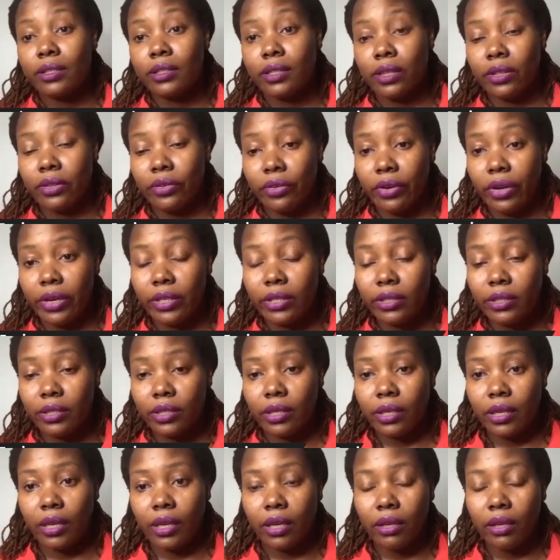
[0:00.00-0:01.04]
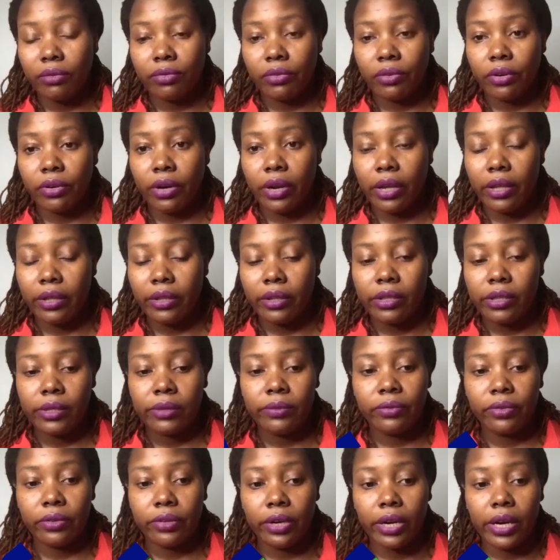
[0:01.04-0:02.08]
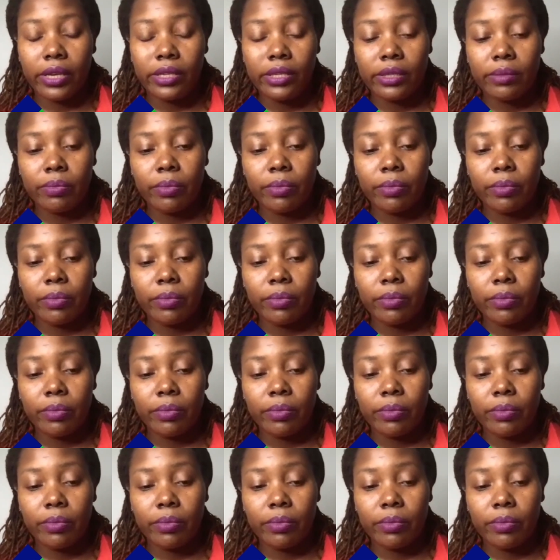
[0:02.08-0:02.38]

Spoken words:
a threat for us.